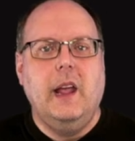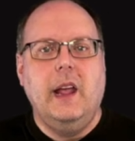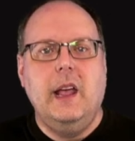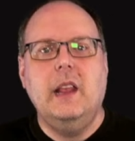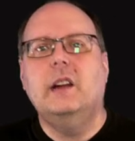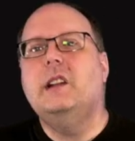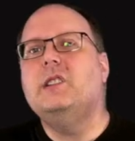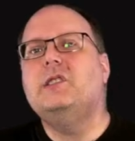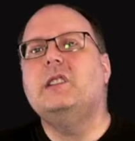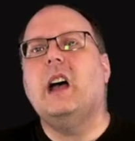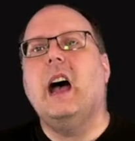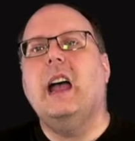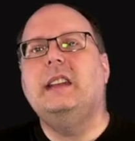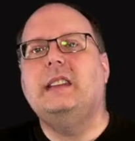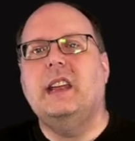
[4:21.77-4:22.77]
In addition to
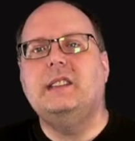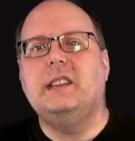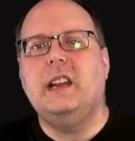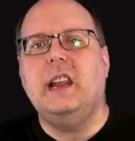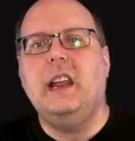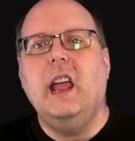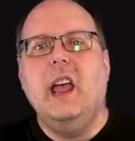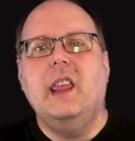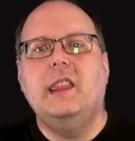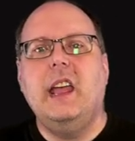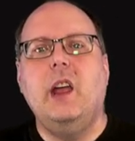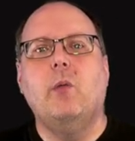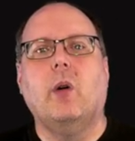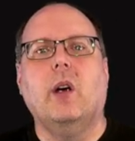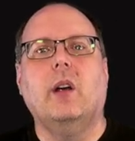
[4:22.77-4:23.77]
high density,
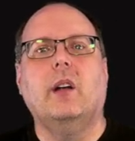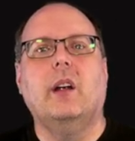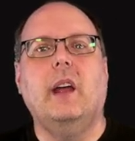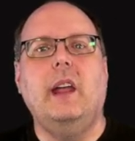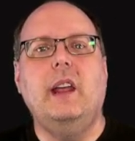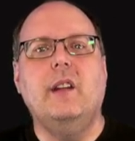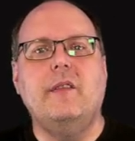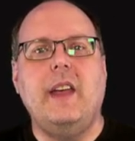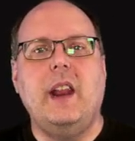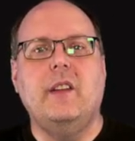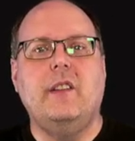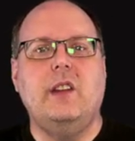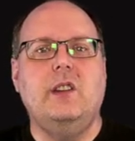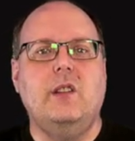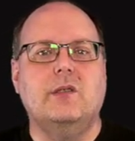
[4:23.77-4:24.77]
they were innovative
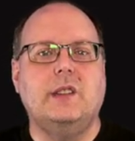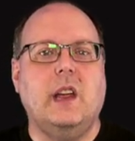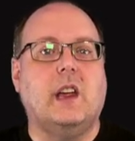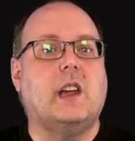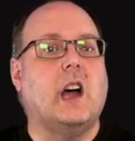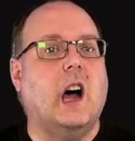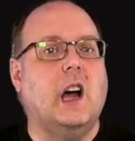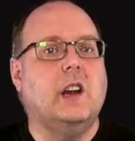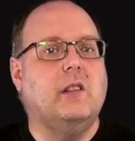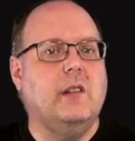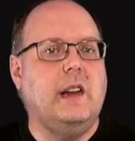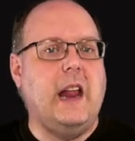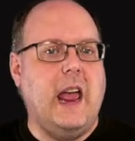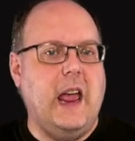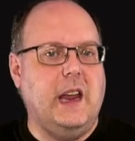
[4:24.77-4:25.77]
in using
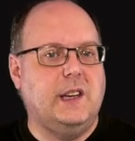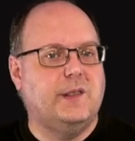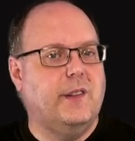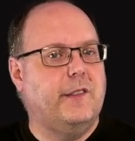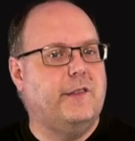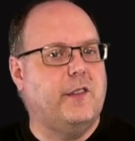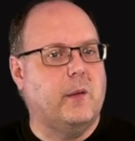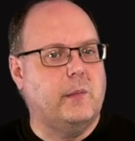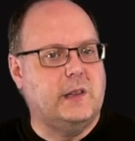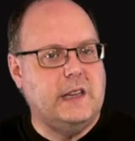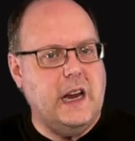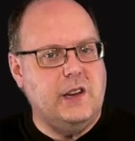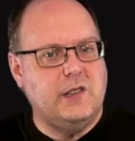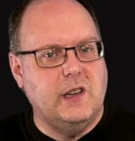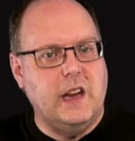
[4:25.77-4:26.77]
concrete eggs for
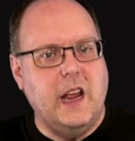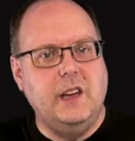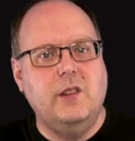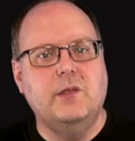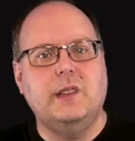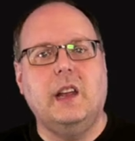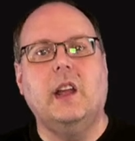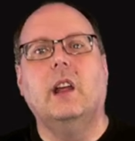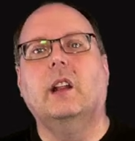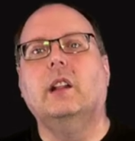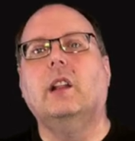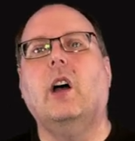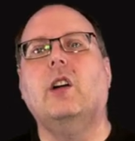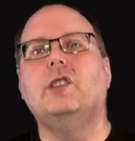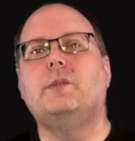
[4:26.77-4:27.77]
fermentation and using
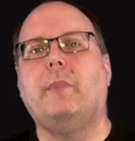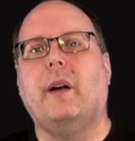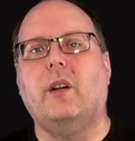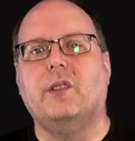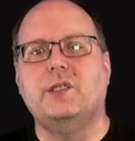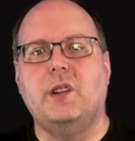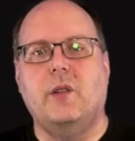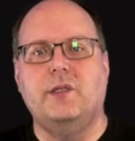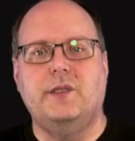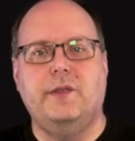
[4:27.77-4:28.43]
large barrels known as